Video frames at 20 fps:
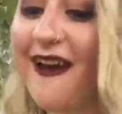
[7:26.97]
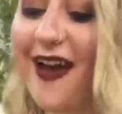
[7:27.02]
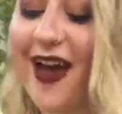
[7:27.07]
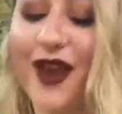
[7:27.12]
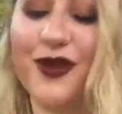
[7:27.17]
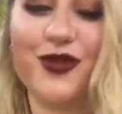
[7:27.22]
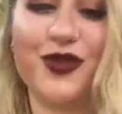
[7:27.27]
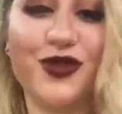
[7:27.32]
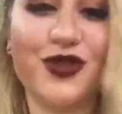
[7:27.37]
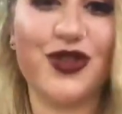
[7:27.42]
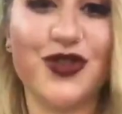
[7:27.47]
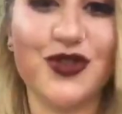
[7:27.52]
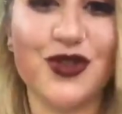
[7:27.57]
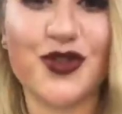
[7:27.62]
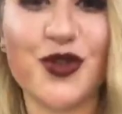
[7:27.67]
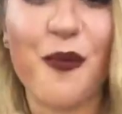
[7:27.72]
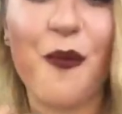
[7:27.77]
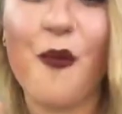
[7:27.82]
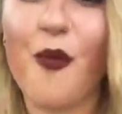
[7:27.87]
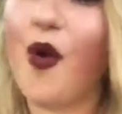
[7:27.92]
and I'm sure
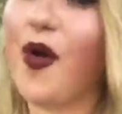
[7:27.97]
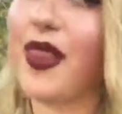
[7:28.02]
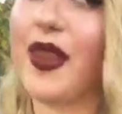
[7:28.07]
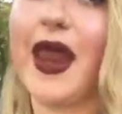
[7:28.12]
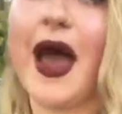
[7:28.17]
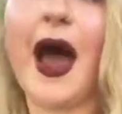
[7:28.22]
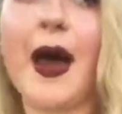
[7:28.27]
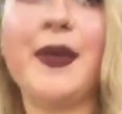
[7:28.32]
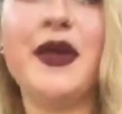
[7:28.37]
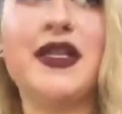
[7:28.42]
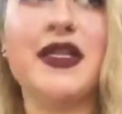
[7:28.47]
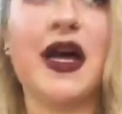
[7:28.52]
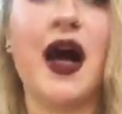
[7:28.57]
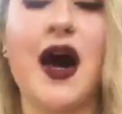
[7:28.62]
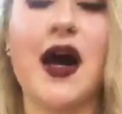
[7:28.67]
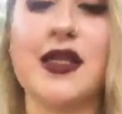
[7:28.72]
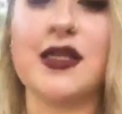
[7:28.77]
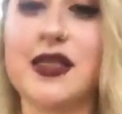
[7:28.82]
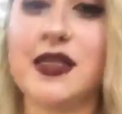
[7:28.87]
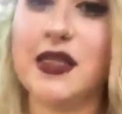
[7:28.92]
students are more than happy to
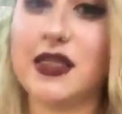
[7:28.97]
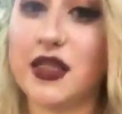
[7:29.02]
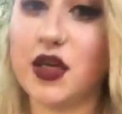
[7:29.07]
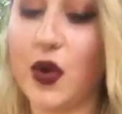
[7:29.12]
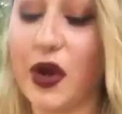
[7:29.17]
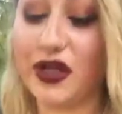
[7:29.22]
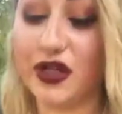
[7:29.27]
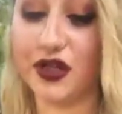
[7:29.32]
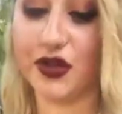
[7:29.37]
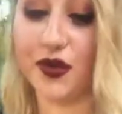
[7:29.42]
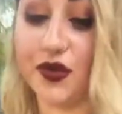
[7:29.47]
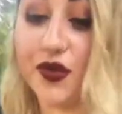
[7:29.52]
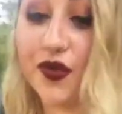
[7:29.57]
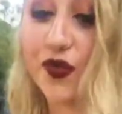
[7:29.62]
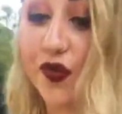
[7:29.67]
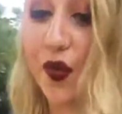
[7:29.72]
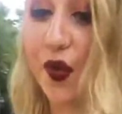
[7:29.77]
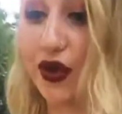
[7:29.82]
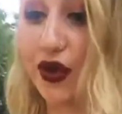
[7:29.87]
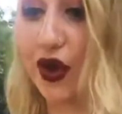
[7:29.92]
answer these questions
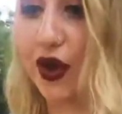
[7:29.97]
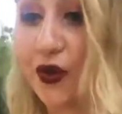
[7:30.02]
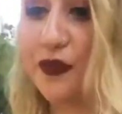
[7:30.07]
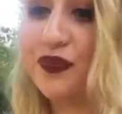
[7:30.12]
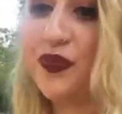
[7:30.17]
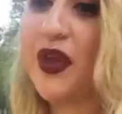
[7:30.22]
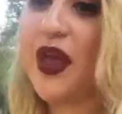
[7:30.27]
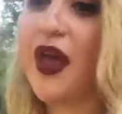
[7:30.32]
for you.